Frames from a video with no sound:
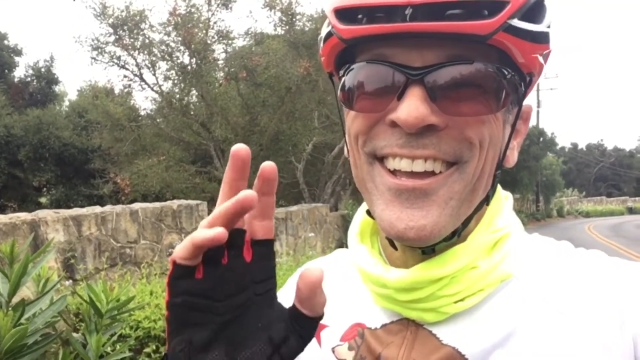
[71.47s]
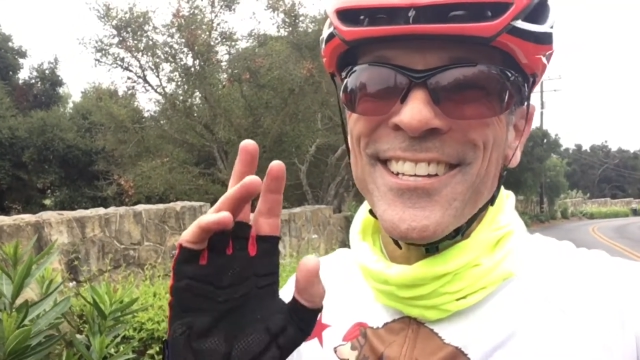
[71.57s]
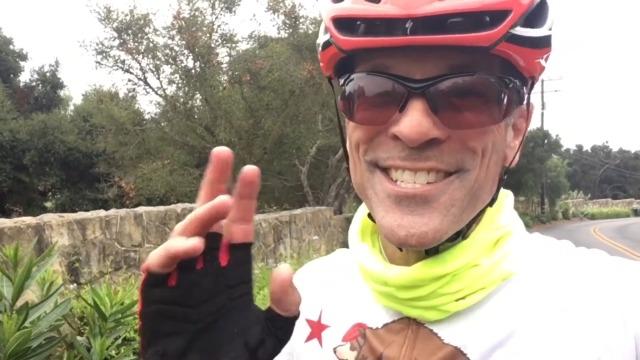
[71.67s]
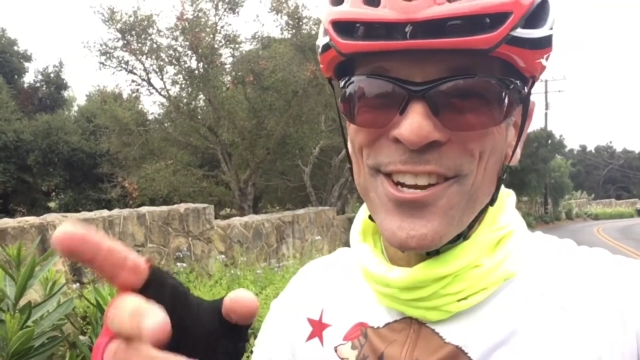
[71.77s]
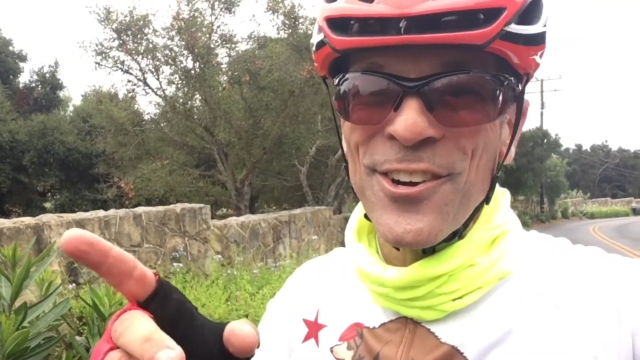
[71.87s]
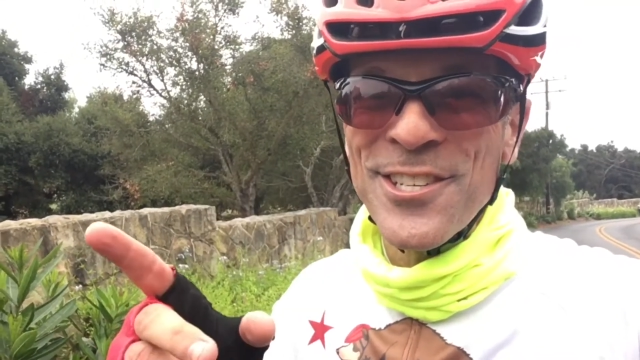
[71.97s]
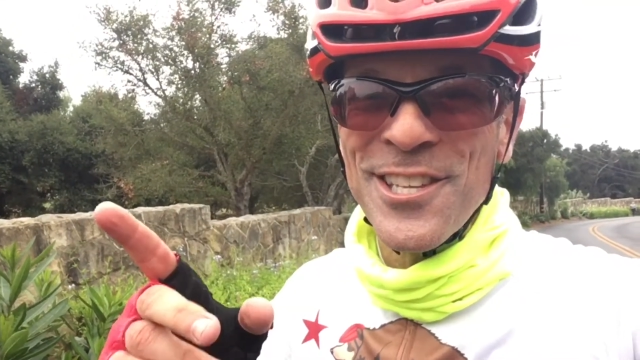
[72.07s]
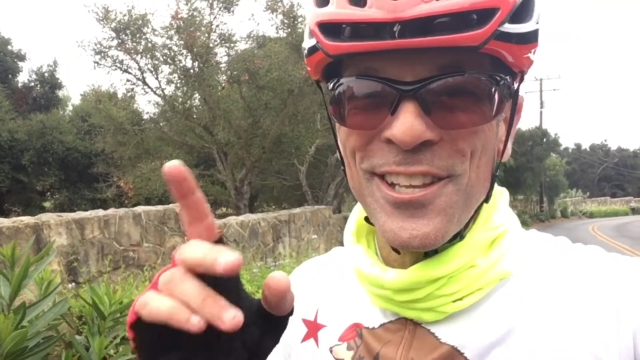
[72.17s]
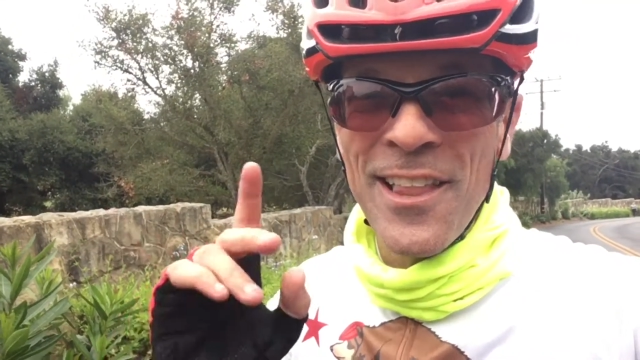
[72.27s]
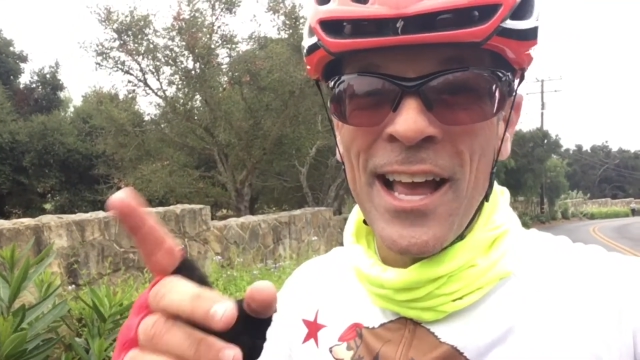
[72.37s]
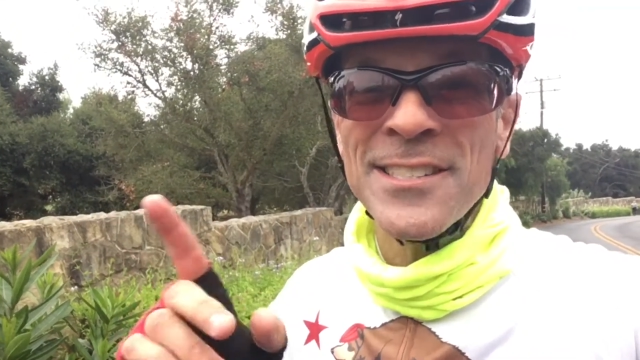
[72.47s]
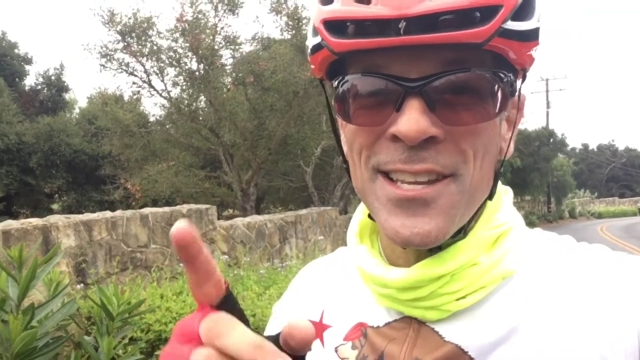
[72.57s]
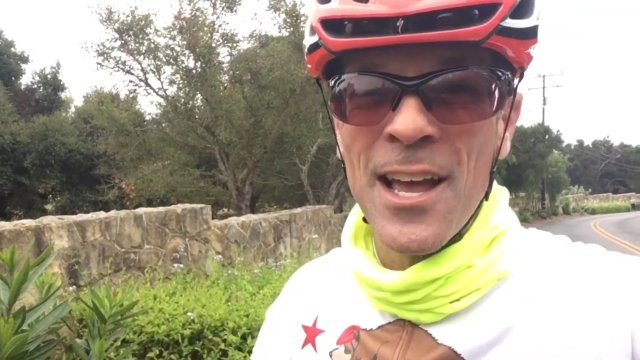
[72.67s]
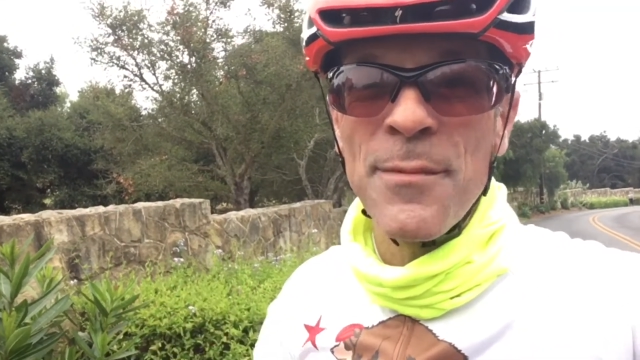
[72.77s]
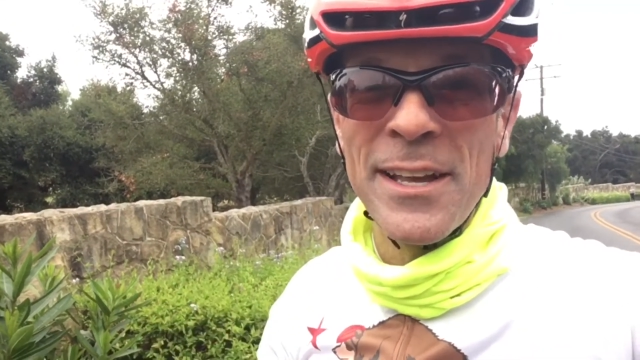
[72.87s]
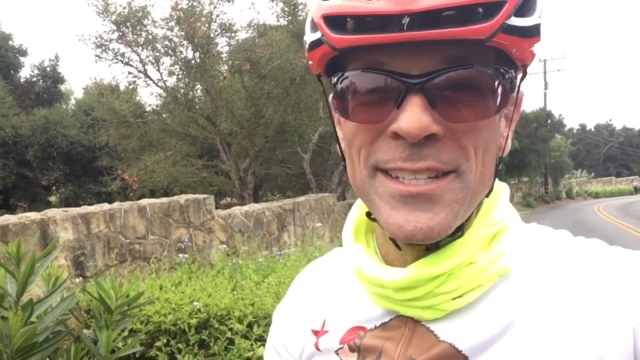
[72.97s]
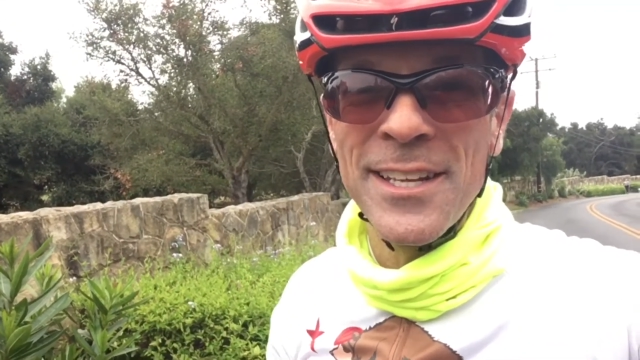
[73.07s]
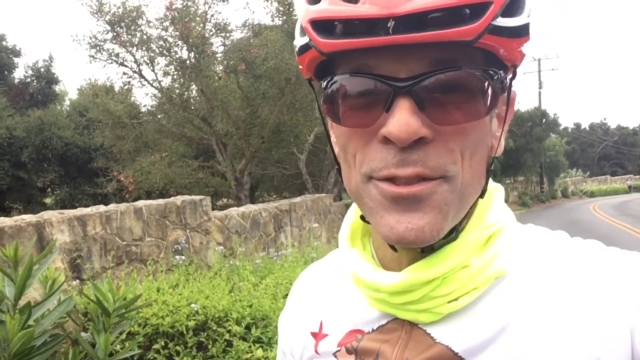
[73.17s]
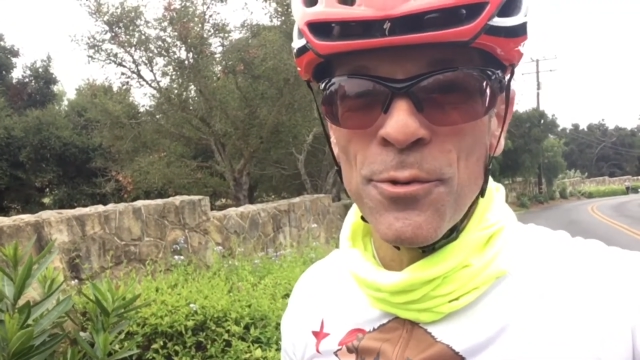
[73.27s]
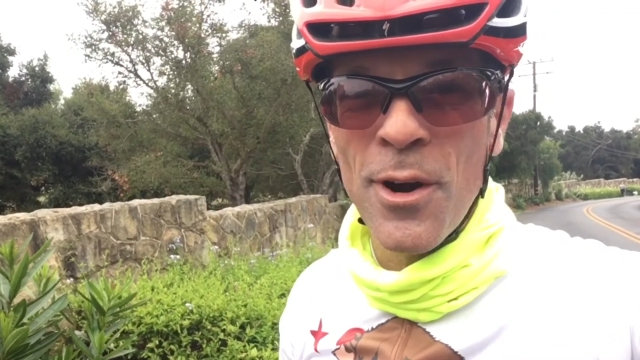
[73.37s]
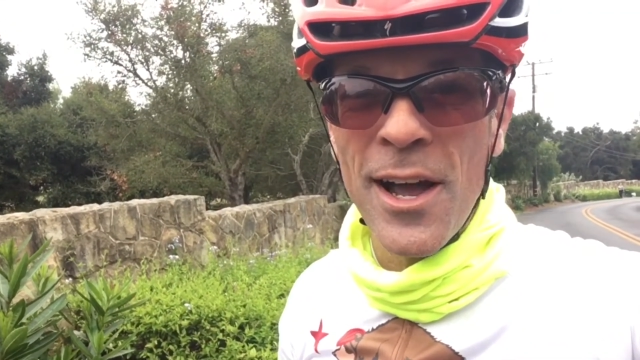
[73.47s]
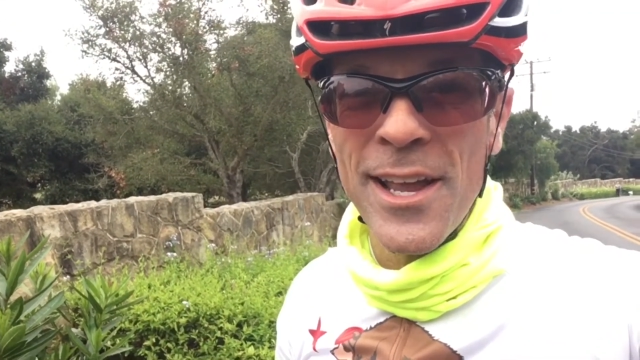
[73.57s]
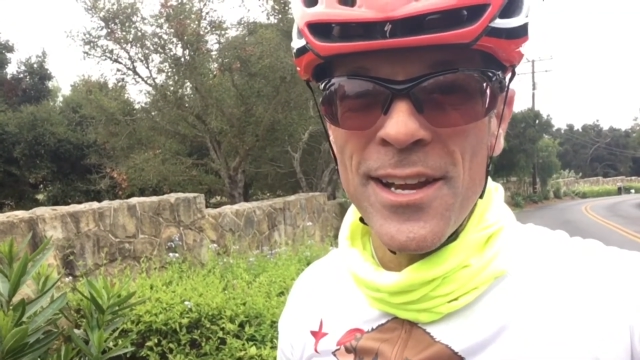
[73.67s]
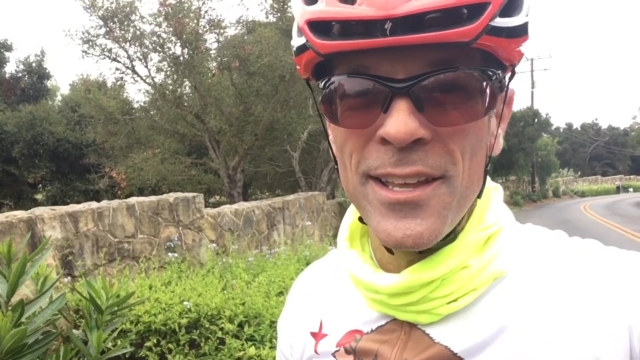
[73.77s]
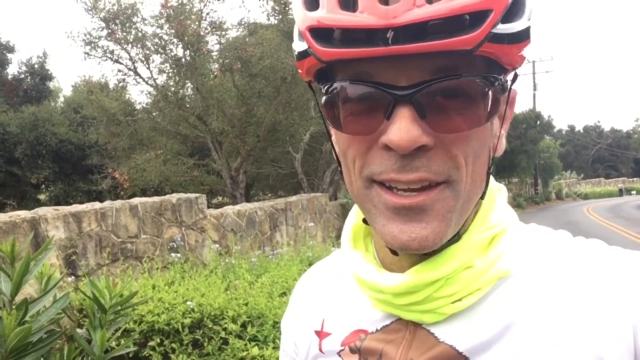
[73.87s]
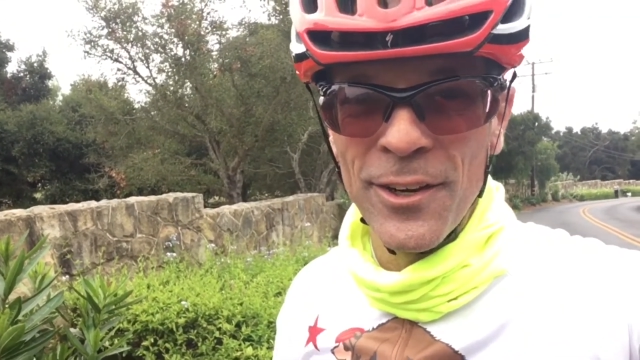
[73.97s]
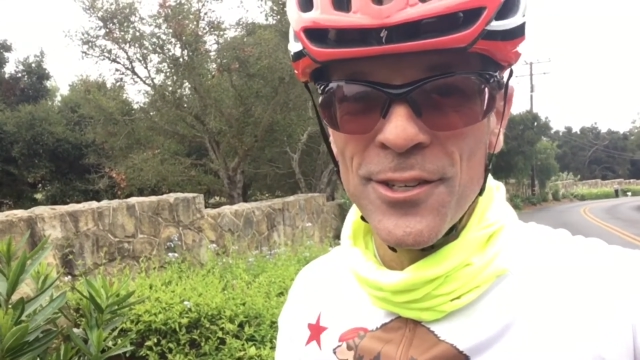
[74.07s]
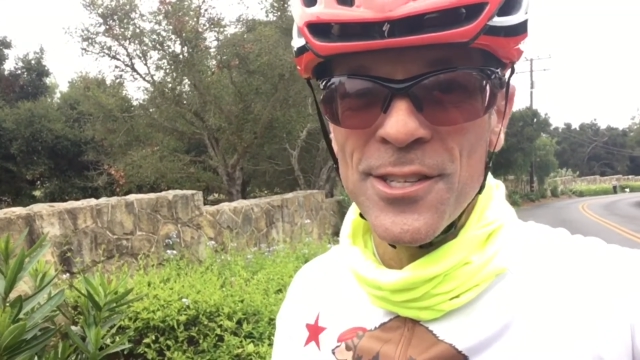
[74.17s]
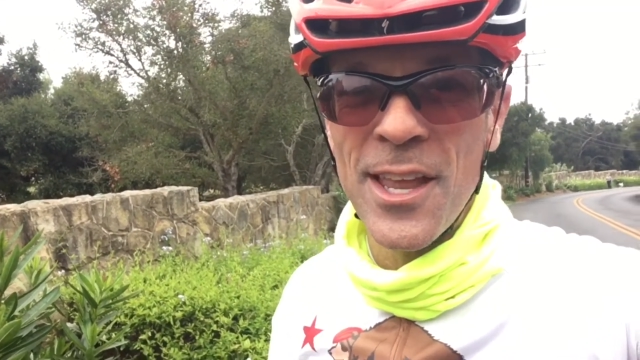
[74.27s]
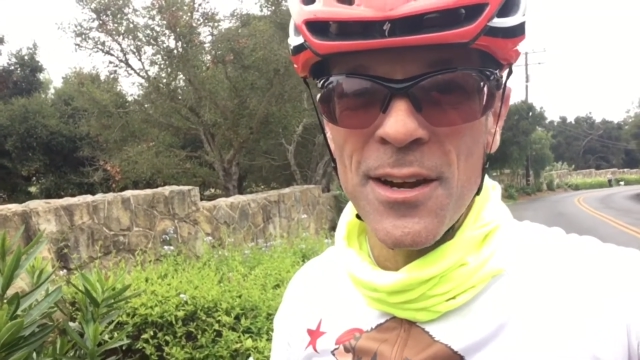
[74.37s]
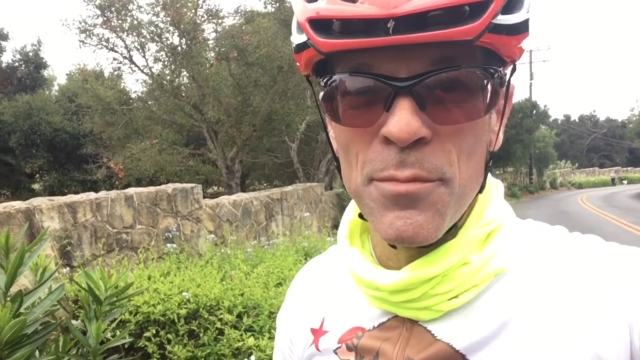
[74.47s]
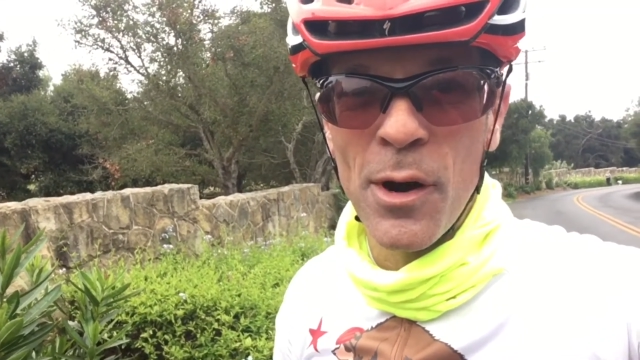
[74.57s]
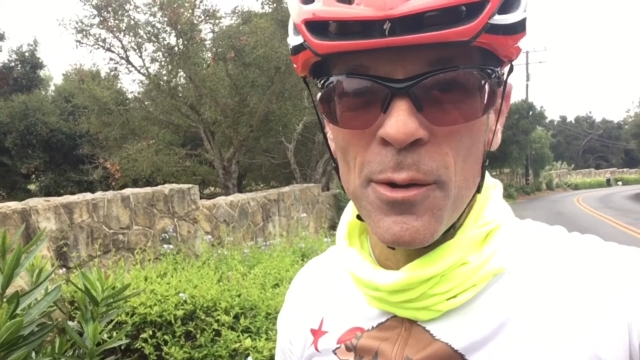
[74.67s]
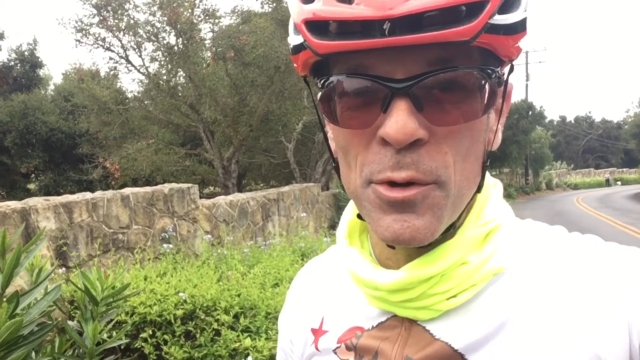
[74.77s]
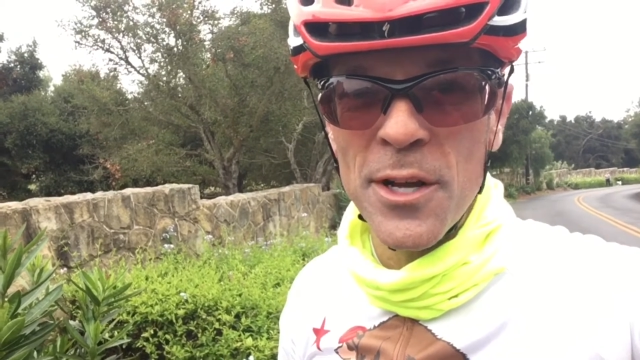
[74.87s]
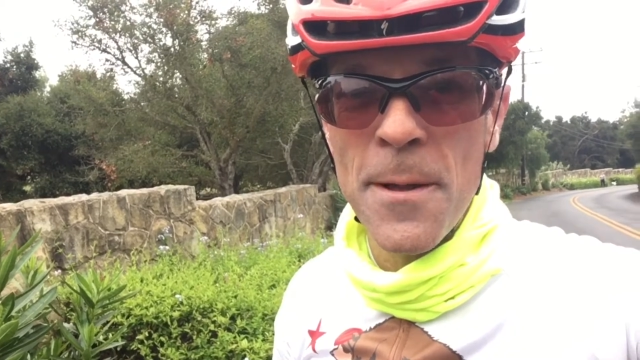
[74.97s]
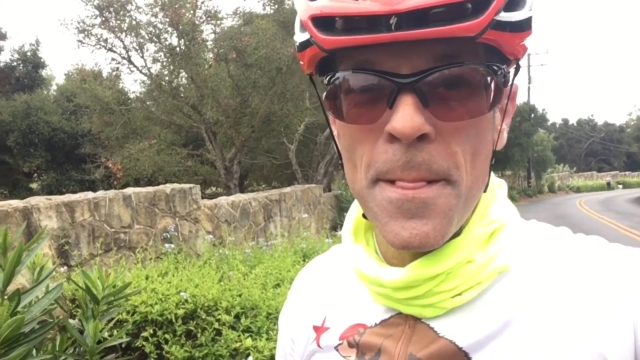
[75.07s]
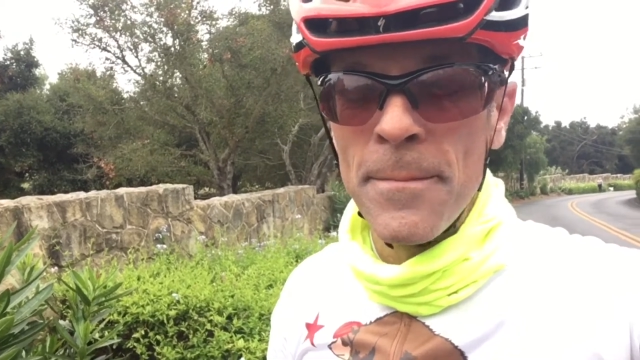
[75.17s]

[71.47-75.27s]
Seriously, last time I did the ride here in Santa Barbara,